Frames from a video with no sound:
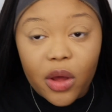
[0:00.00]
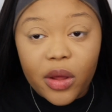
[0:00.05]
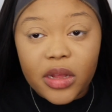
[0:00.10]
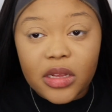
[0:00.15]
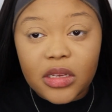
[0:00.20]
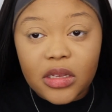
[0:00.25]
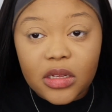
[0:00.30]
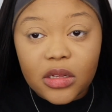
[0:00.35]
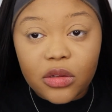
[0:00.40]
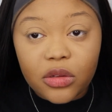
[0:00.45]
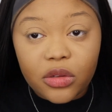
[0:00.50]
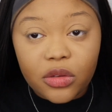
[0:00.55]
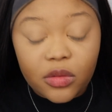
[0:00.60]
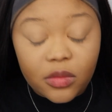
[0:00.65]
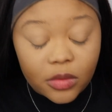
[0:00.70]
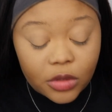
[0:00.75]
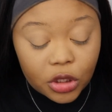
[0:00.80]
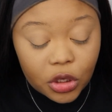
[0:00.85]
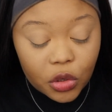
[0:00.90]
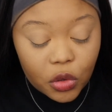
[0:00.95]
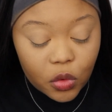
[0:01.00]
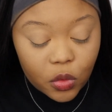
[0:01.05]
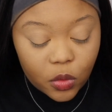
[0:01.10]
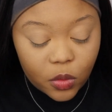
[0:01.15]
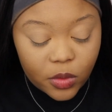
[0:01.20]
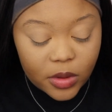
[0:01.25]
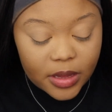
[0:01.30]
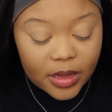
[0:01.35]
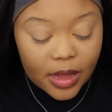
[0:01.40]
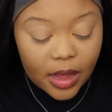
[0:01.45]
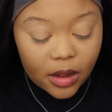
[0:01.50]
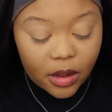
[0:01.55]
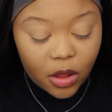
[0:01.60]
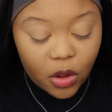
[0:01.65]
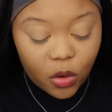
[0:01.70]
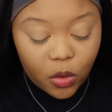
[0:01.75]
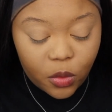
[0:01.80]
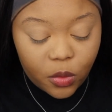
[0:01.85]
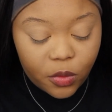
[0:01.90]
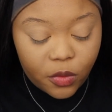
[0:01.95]
it's still too
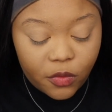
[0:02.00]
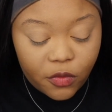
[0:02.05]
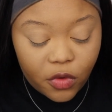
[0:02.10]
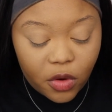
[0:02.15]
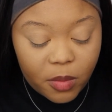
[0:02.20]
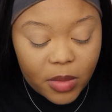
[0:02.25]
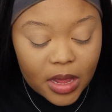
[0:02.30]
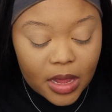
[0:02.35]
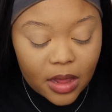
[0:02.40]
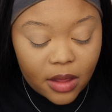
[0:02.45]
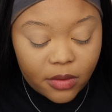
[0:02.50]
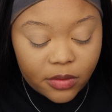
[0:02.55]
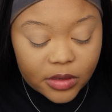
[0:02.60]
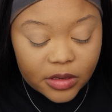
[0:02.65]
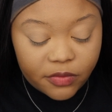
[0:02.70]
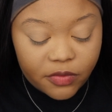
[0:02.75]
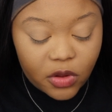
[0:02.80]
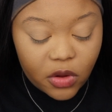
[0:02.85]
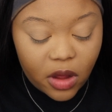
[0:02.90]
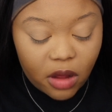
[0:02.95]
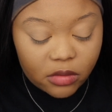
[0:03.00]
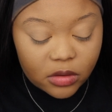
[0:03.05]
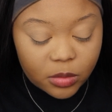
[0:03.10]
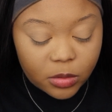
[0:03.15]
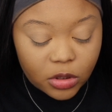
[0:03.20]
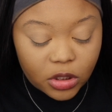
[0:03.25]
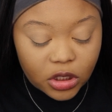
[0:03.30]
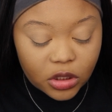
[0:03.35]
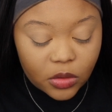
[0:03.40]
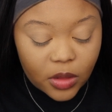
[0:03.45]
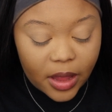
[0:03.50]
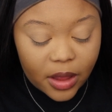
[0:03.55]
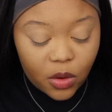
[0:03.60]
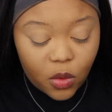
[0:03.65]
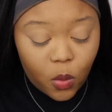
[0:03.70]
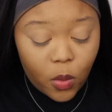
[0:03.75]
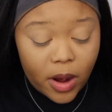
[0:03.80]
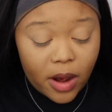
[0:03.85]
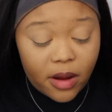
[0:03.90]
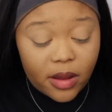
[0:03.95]
yellow for me to feel comfortable just
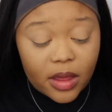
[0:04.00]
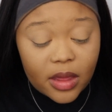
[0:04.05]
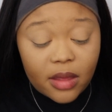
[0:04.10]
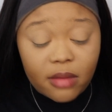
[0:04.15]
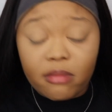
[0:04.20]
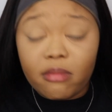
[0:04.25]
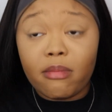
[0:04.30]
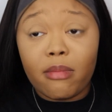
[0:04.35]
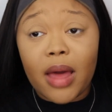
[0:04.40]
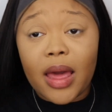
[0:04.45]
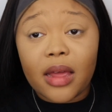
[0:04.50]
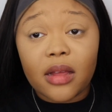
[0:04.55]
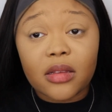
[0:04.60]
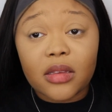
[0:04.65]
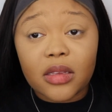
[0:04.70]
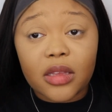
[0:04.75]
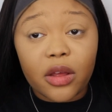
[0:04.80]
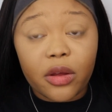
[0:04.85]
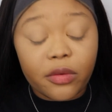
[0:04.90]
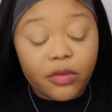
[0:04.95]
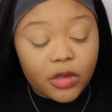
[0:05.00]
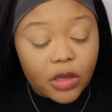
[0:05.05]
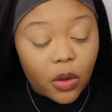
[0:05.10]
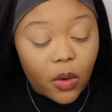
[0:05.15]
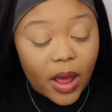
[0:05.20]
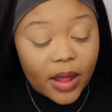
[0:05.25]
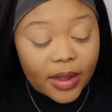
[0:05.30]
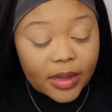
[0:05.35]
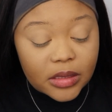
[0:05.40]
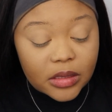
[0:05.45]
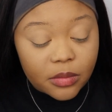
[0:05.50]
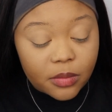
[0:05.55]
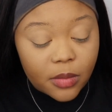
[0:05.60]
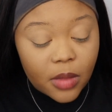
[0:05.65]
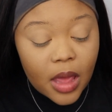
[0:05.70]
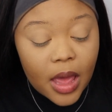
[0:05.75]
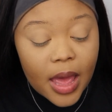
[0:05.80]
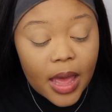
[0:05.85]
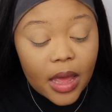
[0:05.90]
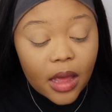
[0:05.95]
like wearing it by itself. So I like to
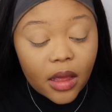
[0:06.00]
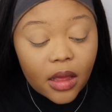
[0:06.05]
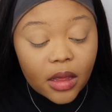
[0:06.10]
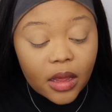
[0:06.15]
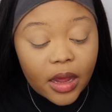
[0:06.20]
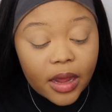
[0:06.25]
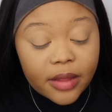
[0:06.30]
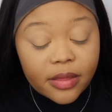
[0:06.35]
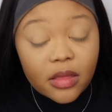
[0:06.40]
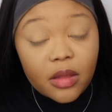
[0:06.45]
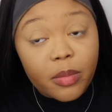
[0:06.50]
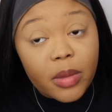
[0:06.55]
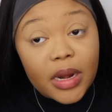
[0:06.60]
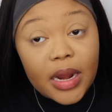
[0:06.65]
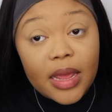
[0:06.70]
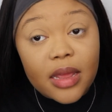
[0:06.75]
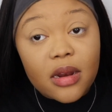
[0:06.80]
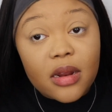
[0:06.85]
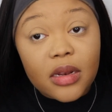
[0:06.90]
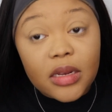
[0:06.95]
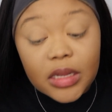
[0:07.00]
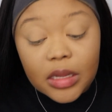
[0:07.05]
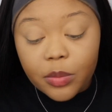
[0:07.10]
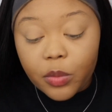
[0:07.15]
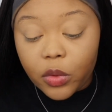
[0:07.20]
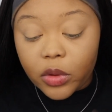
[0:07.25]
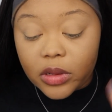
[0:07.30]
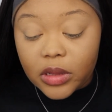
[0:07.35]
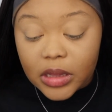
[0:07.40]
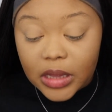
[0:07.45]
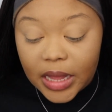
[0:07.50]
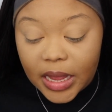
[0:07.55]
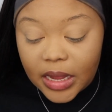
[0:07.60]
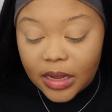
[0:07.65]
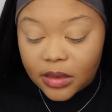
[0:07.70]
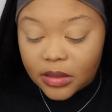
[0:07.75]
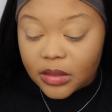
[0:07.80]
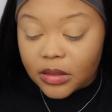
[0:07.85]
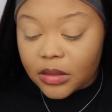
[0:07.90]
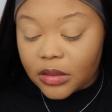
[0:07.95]
cut the Banana Deep with
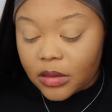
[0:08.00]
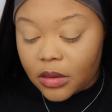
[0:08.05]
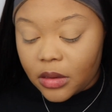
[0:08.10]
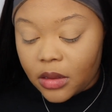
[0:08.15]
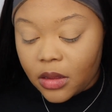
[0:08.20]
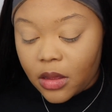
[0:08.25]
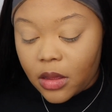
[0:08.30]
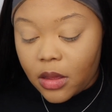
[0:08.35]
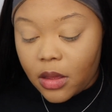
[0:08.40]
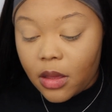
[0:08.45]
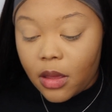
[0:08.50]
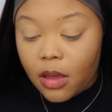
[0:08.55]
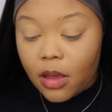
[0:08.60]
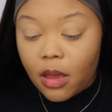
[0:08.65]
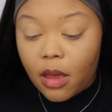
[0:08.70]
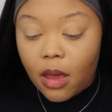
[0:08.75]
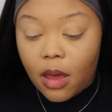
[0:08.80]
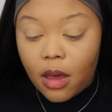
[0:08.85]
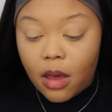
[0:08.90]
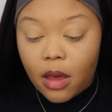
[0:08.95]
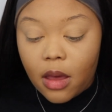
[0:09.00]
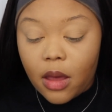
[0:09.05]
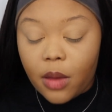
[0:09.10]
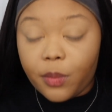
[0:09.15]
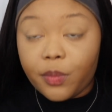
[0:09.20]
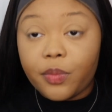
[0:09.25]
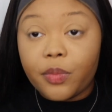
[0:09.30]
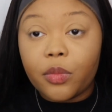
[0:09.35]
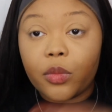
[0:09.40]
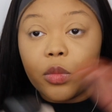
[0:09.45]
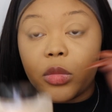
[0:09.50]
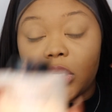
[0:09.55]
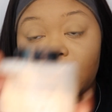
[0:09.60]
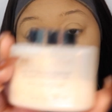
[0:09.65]
lace, which